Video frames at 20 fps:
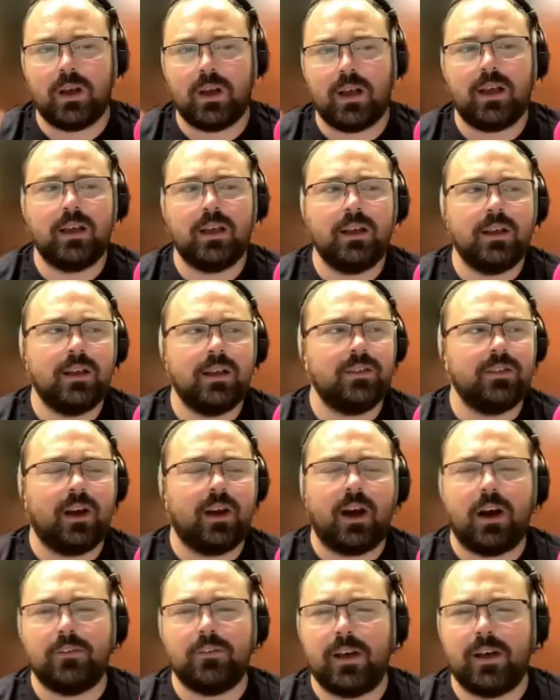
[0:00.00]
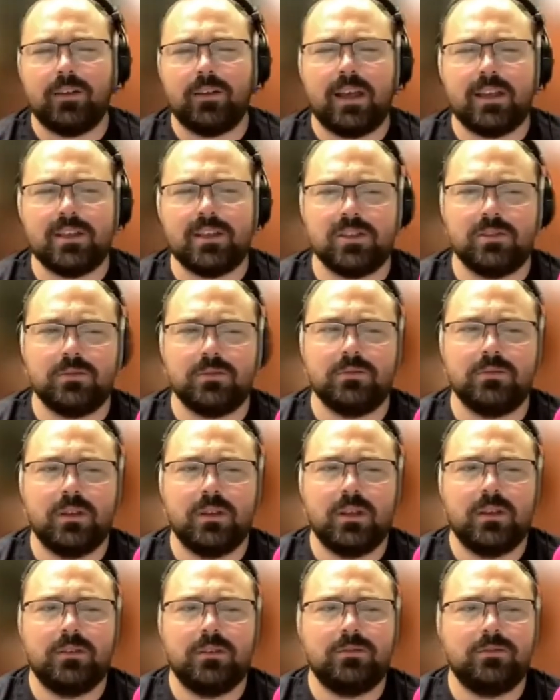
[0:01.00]
where the Heart Foundation
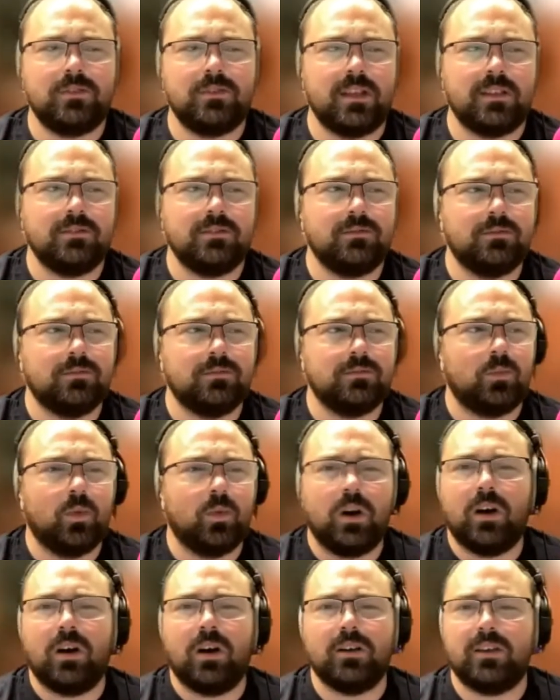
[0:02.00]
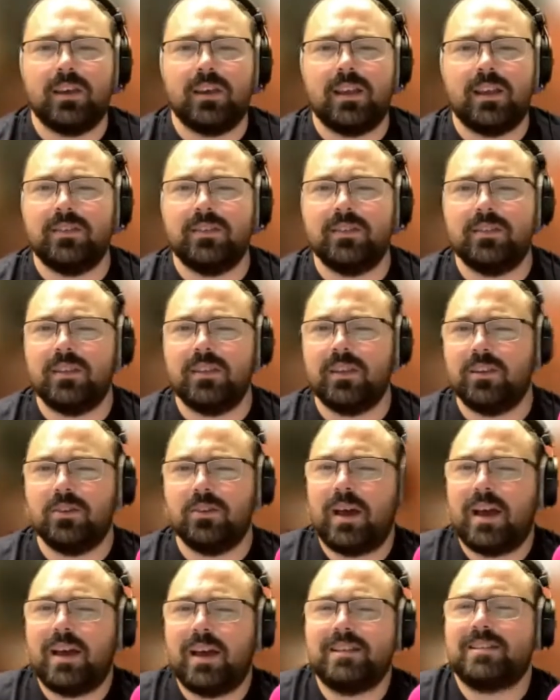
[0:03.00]
didn't work in the
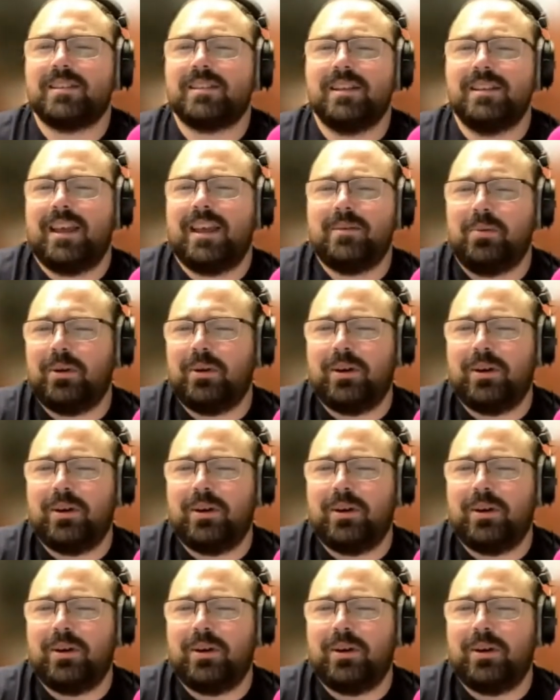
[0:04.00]
US, and they